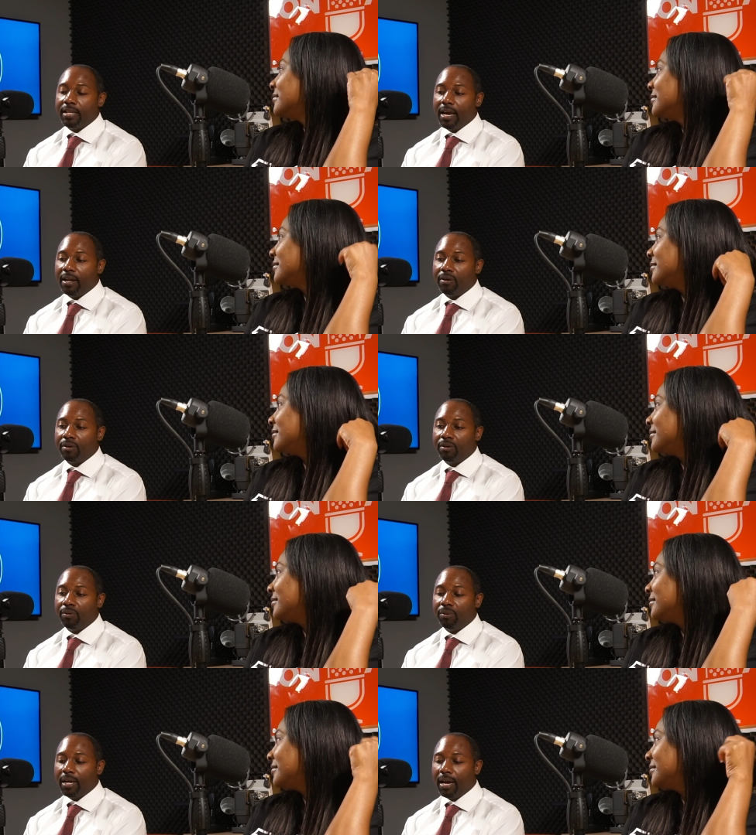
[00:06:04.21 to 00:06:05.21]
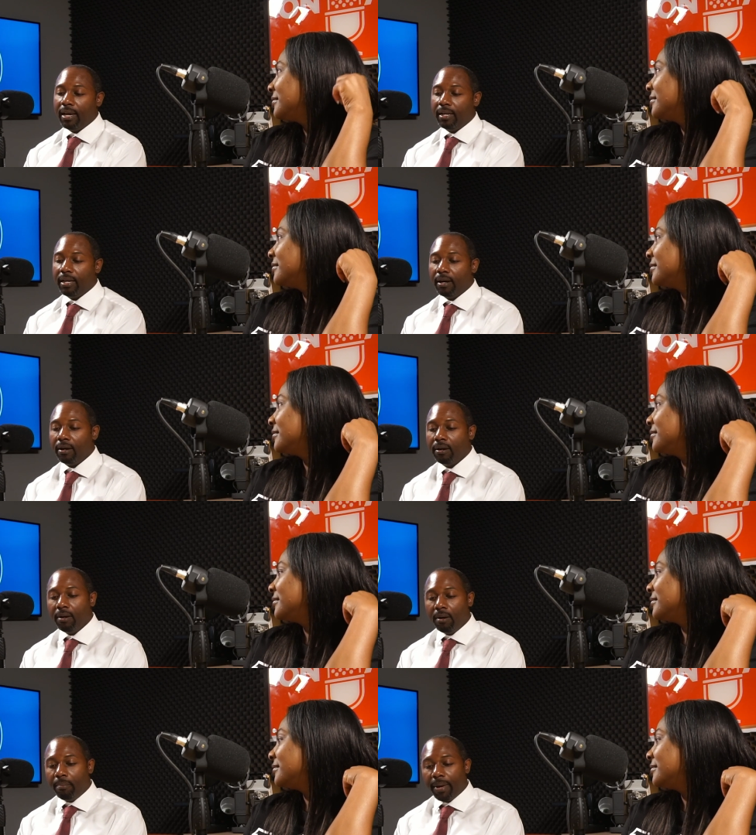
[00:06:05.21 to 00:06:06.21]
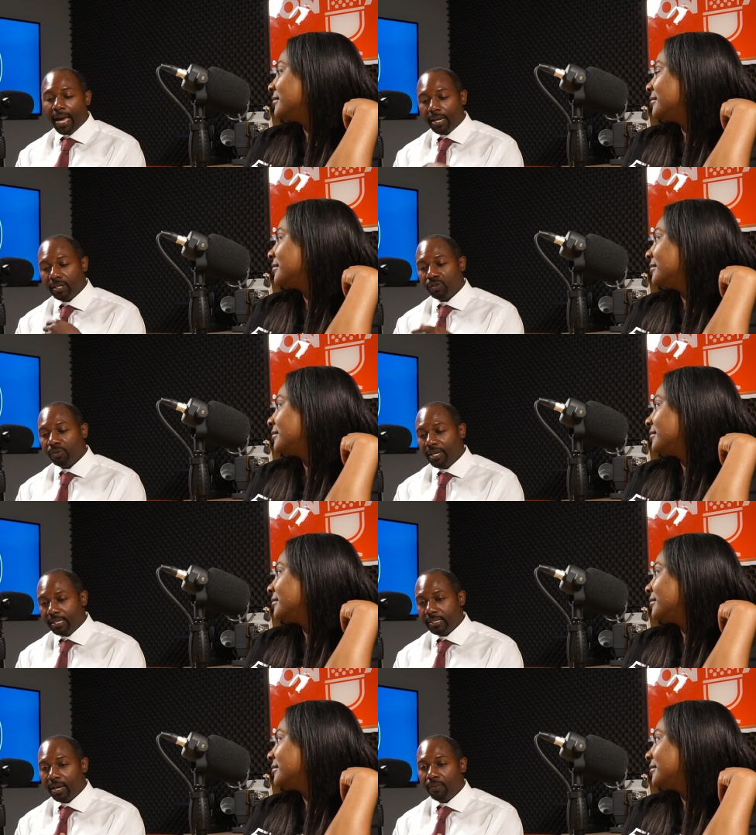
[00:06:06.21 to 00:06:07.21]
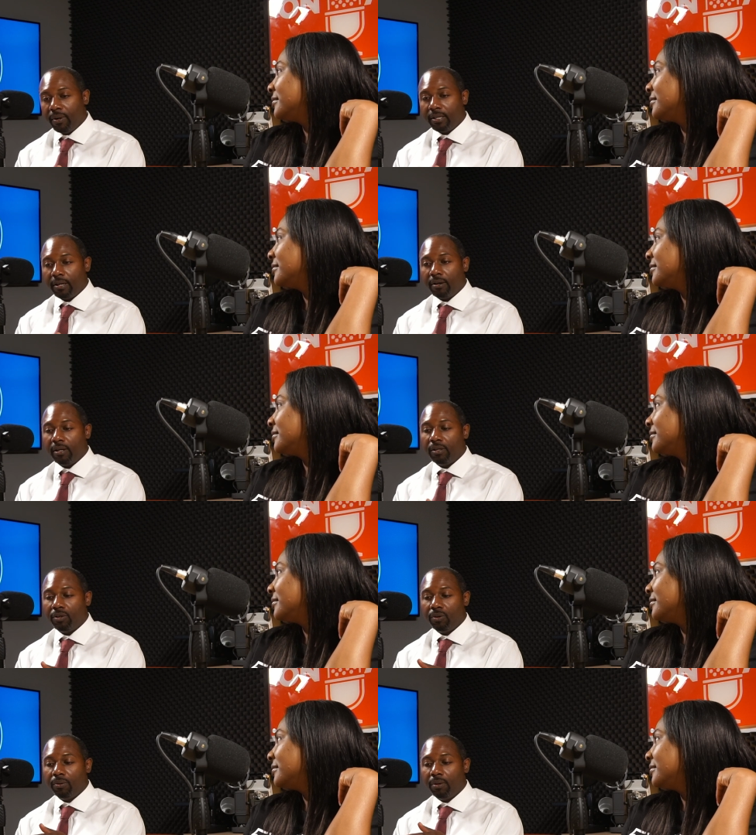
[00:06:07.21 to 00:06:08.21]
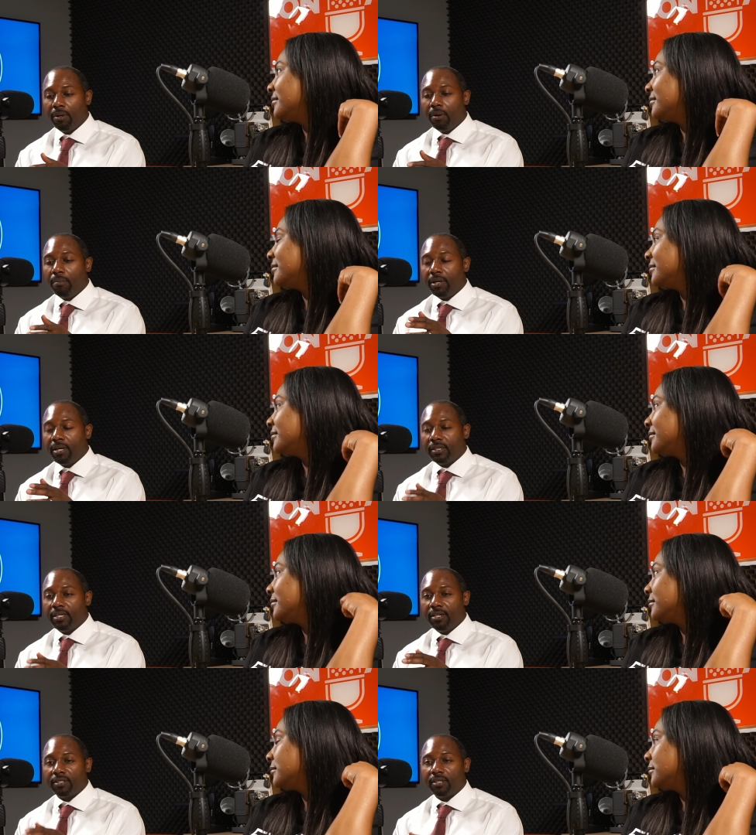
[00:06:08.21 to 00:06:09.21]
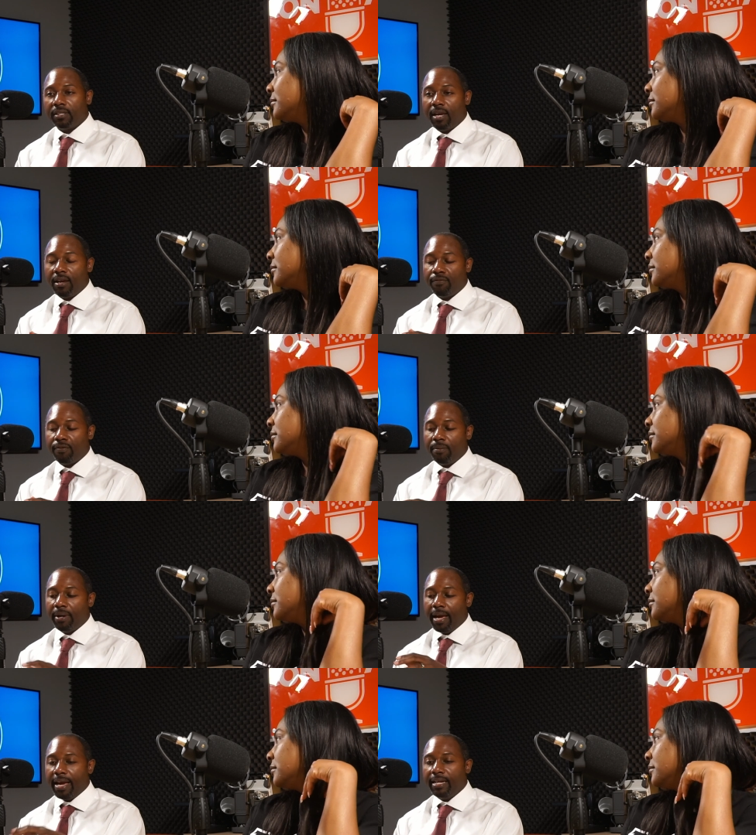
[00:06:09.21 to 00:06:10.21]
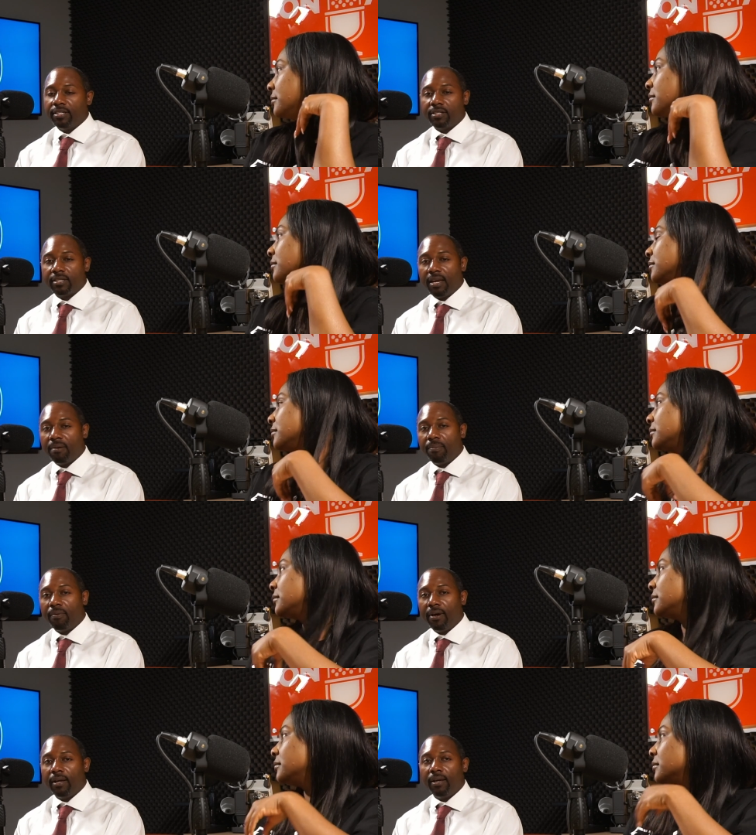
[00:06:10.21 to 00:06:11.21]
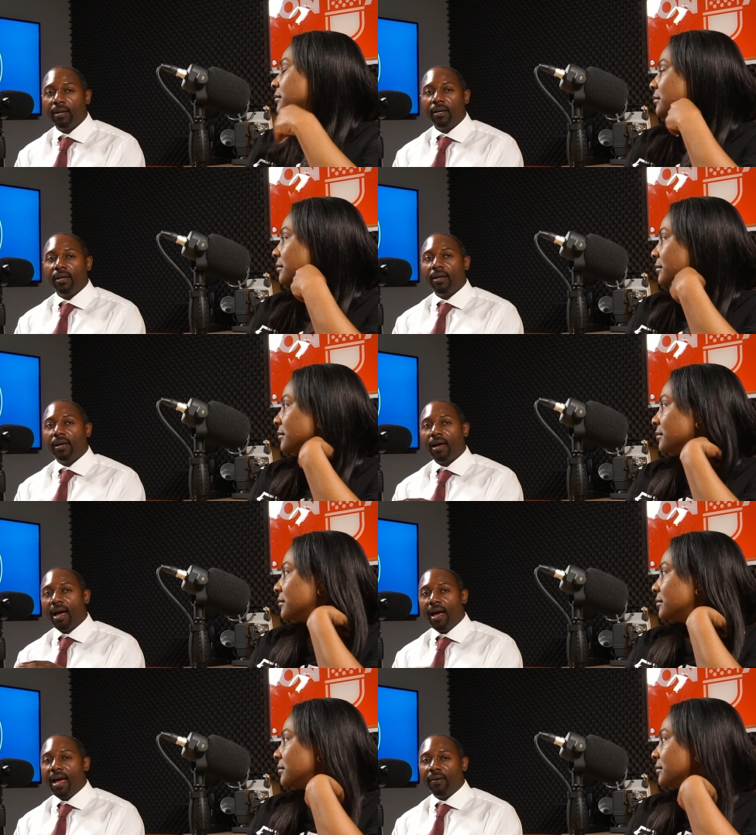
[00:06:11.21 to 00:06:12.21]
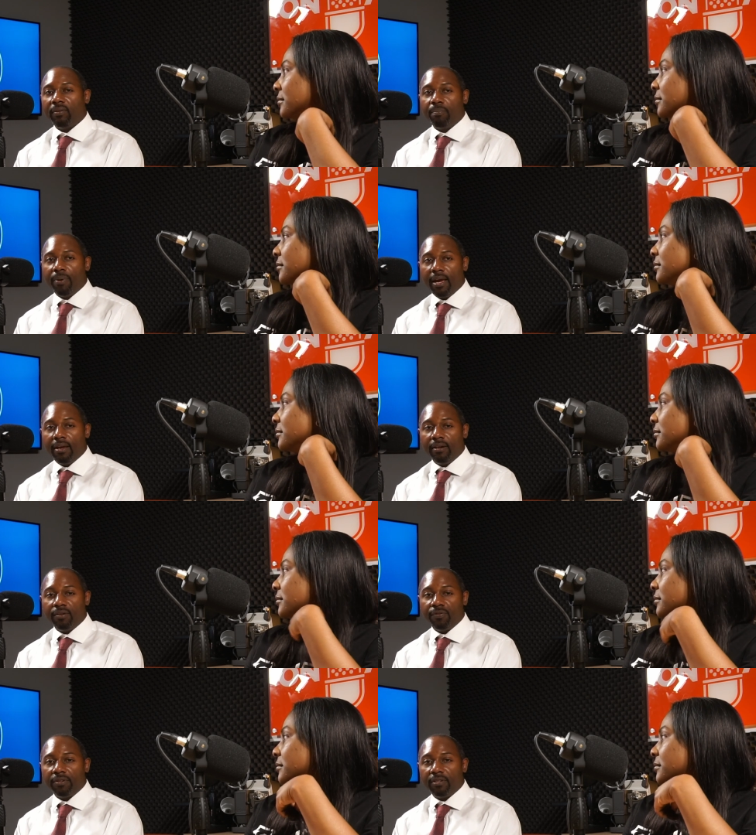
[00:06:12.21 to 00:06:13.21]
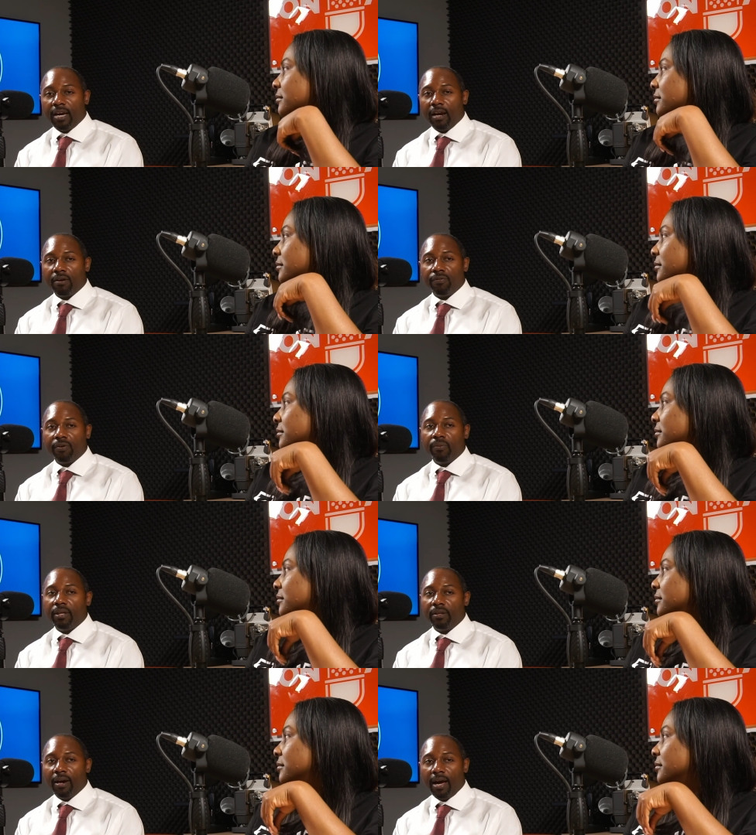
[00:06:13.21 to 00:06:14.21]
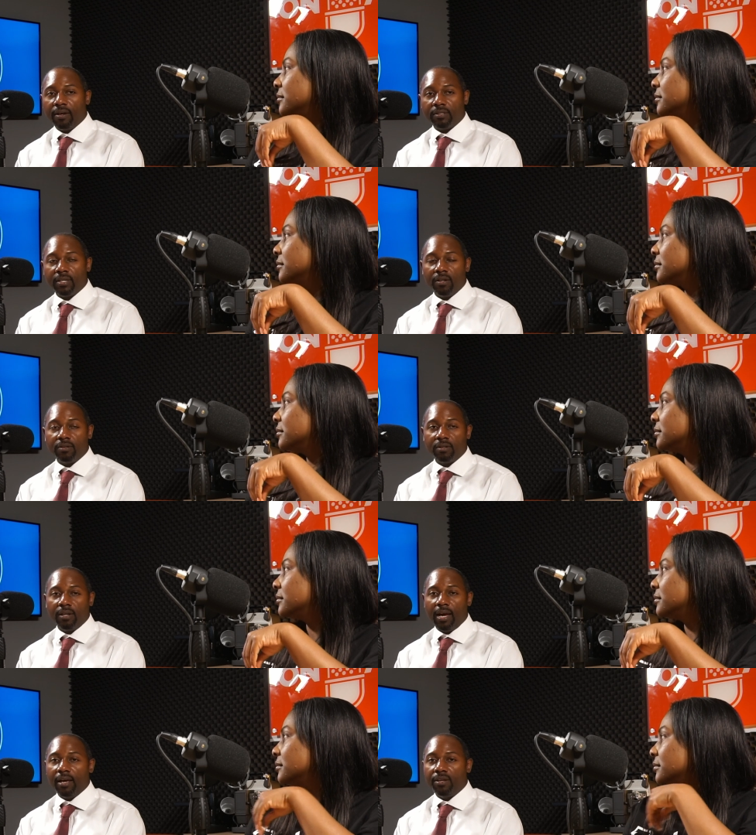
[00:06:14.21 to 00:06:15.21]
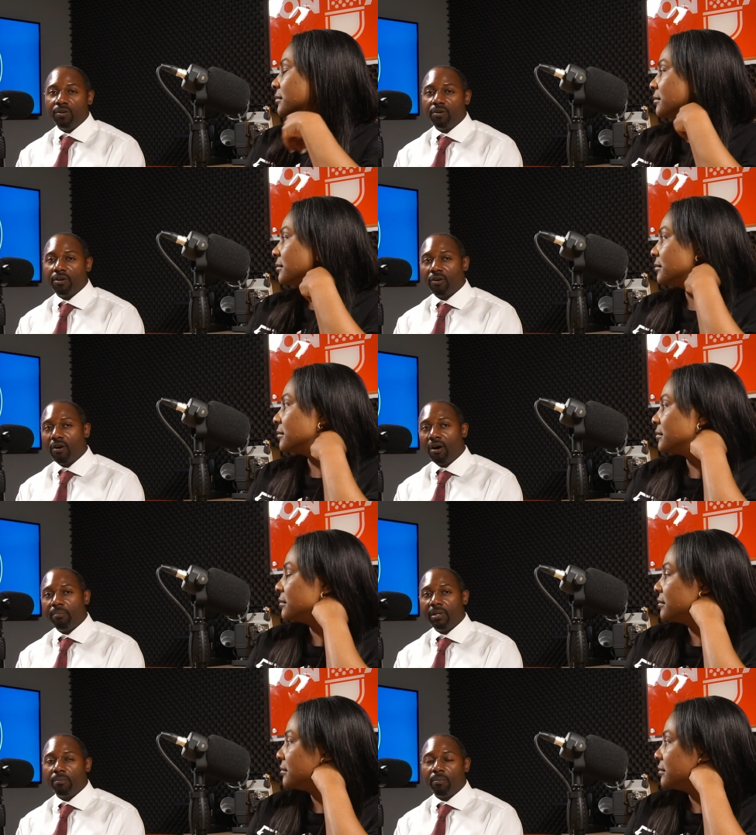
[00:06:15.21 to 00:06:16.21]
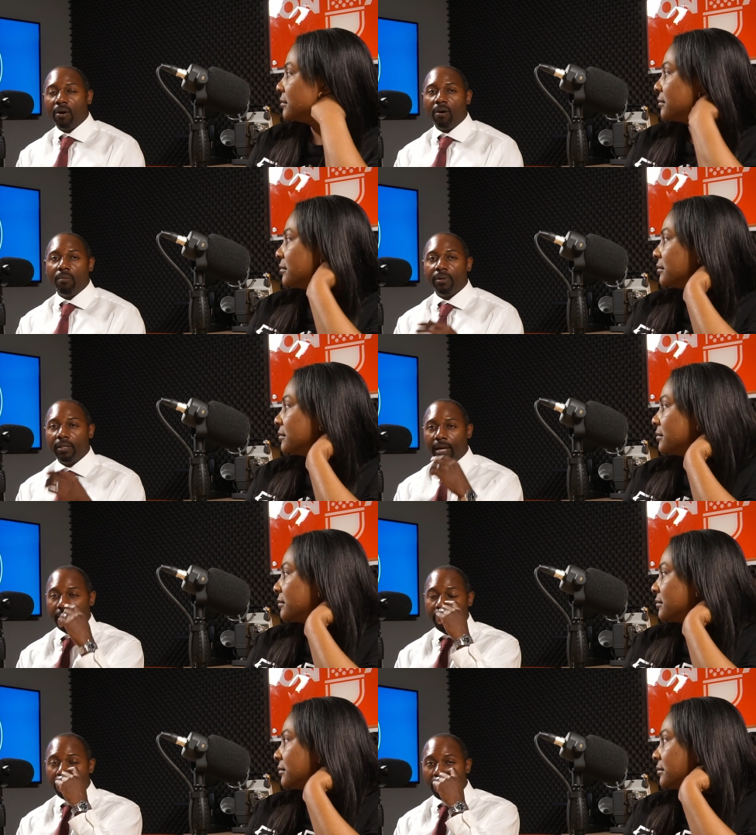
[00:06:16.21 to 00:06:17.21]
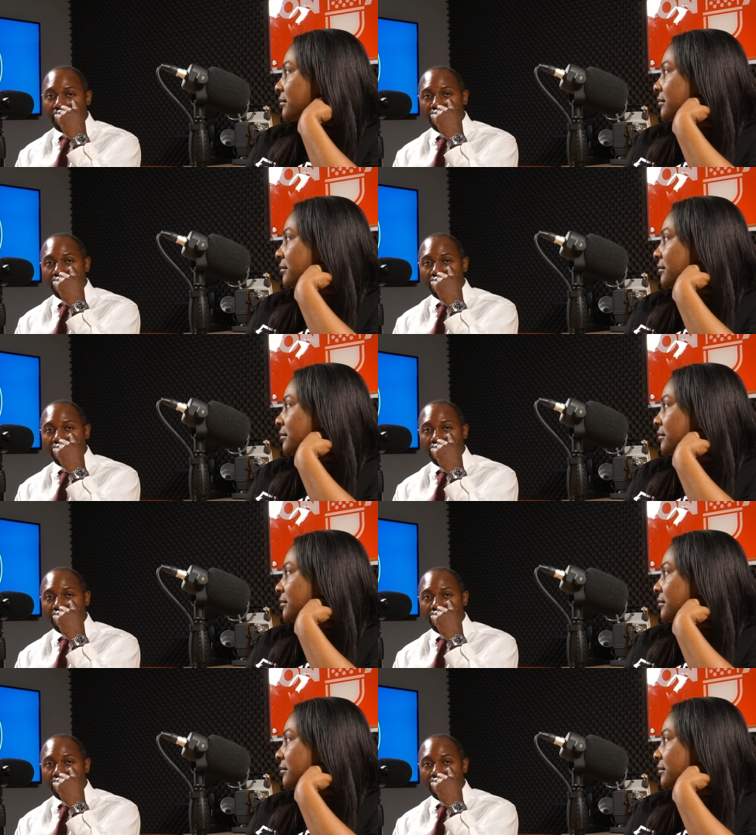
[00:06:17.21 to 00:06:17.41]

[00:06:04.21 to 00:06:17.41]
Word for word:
Speaker 1: that or include that in their package when they say what they're going to do. Mm-hmm. Because here's the thing: from an agent standpoint, I have to pay this photographer whether your house sells or not. Mm-hmm. You can call me tomorrow and be like, "Oh,